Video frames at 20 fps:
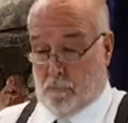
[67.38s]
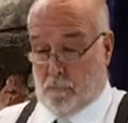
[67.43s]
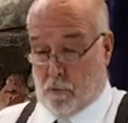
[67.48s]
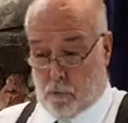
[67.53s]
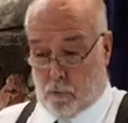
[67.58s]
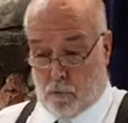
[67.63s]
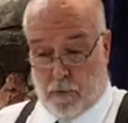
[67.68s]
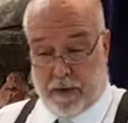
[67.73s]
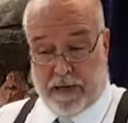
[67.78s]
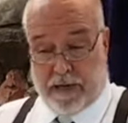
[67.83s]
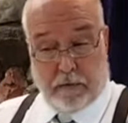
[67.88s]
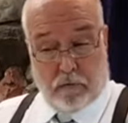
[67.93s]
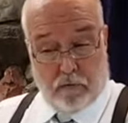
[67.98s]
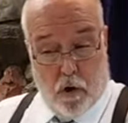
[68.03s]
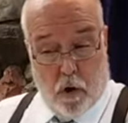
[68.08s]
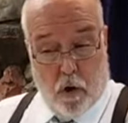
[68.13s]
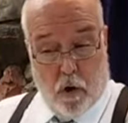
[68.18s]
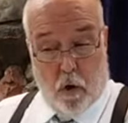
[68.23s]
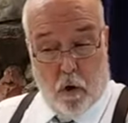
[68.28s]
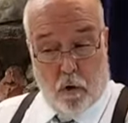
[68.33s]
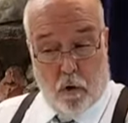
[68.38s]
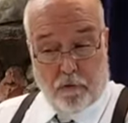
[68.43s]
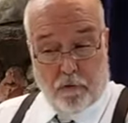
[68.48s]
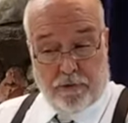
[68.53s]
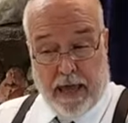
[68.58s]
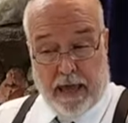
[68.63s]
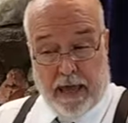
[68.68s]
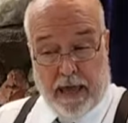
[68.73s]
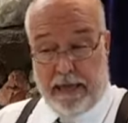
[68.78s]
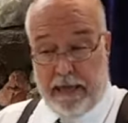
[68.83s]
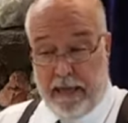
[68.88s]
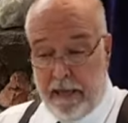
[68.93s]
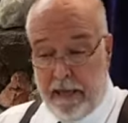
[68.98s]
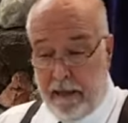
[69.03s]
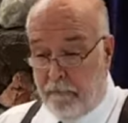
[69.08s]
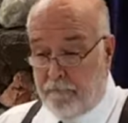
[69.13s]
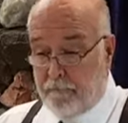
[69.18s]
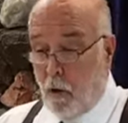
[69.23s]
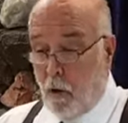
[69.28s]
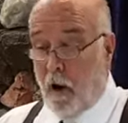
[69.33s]
For we know that
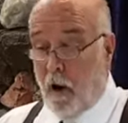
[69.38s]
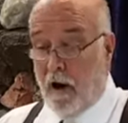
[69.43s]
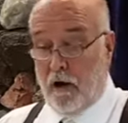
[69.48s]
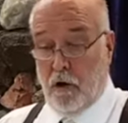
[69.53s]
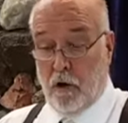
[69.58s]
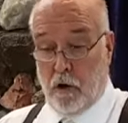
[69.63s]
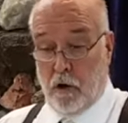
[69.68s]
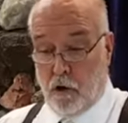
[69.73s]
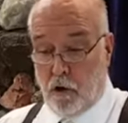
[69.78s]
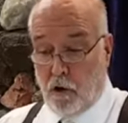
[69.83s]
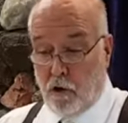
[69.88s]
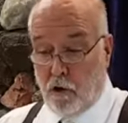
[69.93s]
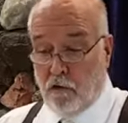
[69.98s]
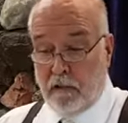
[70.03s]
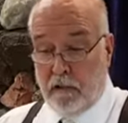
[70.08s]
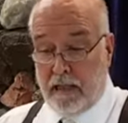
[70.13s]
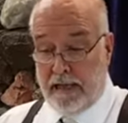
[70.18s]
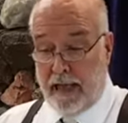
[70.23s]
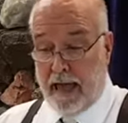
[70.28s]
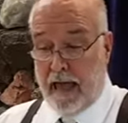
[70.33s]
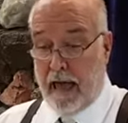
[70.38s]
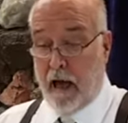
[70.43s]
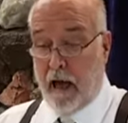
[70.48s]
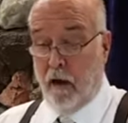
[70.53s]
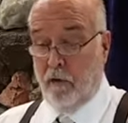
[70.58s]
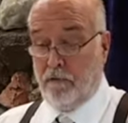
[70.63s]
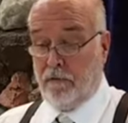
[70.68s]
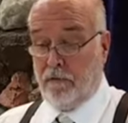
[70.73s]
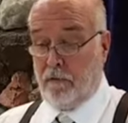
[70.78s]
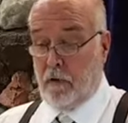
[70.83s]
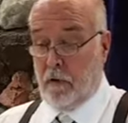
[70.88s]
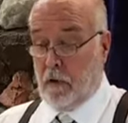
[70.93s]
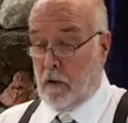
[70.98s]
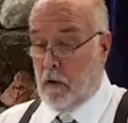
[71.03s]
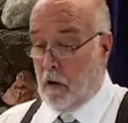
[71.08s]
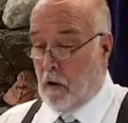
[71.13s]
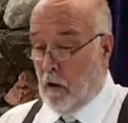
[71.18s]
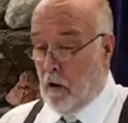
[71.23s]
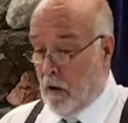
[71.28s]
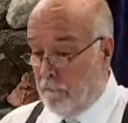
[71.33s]
if our earthly house
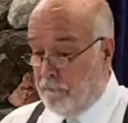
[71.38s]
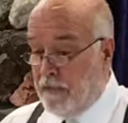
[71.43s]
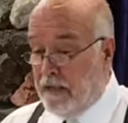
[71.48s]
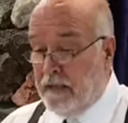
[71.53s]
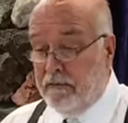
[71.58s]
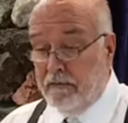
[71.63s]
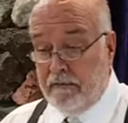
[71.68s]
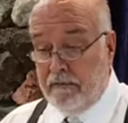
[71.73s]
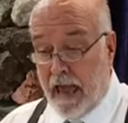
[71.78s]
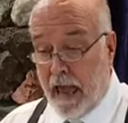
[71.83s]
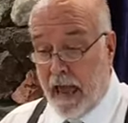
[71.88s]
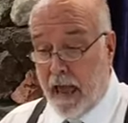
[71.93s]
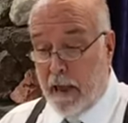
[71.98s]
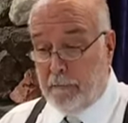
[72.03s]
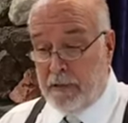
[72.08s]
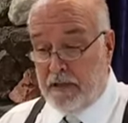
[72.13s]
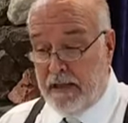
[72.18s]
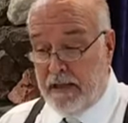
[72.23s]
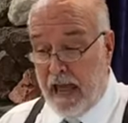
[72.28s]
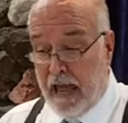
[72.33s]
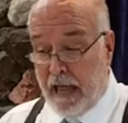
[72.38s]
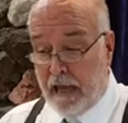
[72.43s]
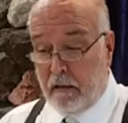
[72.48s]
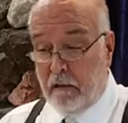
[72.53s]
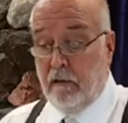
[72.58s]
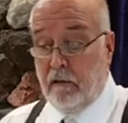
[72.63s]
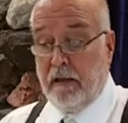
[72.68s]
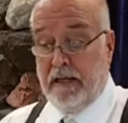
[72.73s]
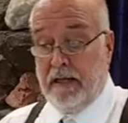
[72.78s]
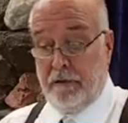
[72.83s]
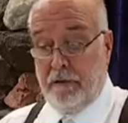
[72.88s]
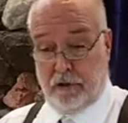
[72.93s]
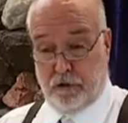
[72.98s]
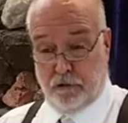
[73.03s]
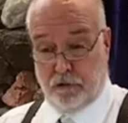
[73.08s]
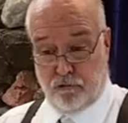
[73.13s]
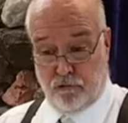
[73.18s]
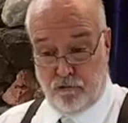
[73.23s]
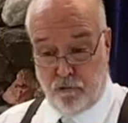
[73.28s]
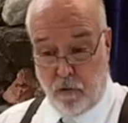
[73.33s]
of this tabernacle is
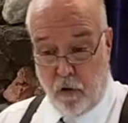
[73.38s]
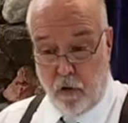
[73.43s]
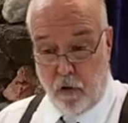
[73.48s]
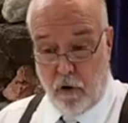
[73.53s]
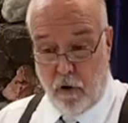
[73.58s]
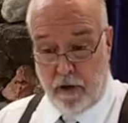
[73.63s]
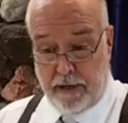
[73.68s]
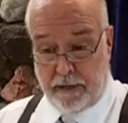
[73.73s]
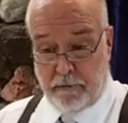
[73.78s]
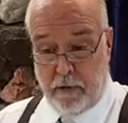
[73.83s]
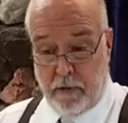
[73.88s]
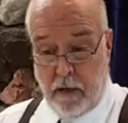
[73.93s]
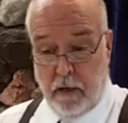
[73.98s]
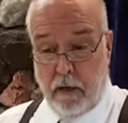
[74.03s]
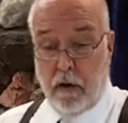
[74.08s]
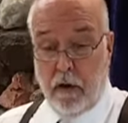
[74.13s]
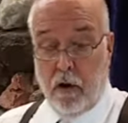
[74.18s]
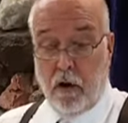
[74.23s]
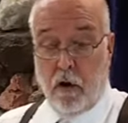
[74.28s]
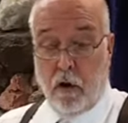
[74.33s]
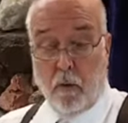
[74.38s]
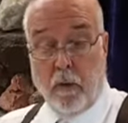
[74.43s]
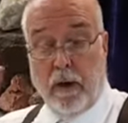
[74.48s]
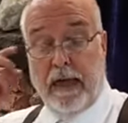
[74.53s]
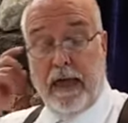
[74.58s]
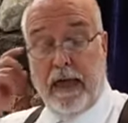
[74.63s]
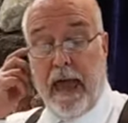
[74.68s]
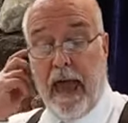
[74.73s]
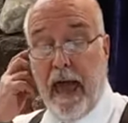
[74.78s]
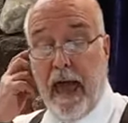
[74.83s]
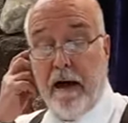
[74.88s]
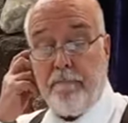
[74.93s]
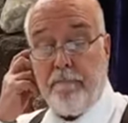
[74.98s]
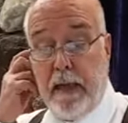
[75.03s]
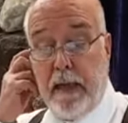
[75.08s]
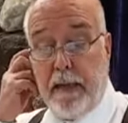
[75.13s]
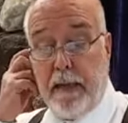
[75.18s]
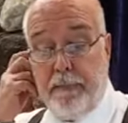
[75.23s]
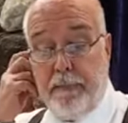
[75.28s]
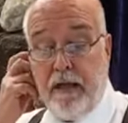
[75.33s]
destroyed, we
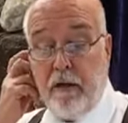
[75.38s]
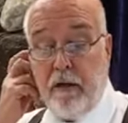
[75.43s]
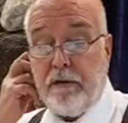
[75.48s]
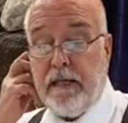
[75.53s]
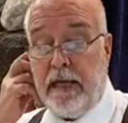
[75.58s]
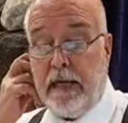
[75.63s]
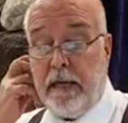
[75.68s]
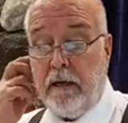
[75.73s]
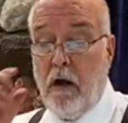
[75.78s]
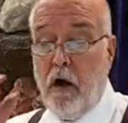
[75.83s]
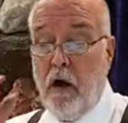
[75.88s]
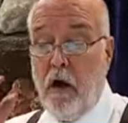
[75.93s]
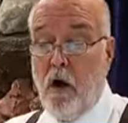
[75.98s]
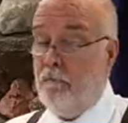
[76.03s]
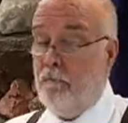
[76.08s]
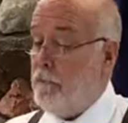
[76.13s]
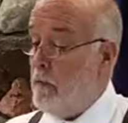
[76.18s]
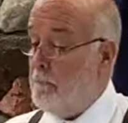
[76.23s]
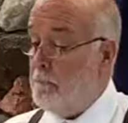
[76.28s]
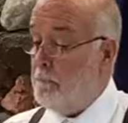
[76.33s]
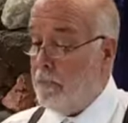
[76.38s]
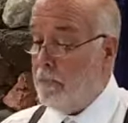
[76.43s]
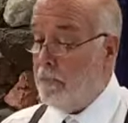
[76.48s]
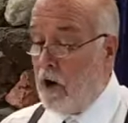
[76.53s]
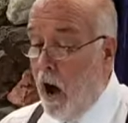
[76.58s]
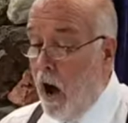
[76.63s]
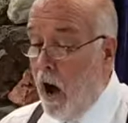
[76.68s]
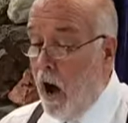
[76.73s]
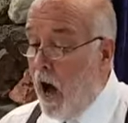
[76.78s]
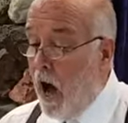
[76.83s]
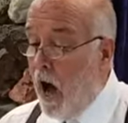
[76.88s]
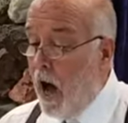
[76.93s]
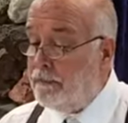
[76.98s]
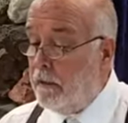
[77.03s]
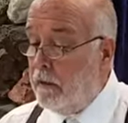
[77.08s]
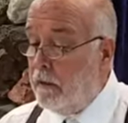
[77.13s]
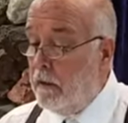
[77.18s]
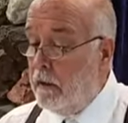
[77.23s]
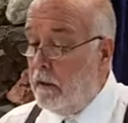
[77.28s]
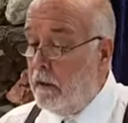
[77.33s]
have a building from
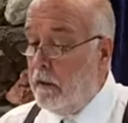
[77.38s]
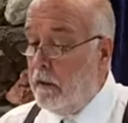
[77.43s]
God,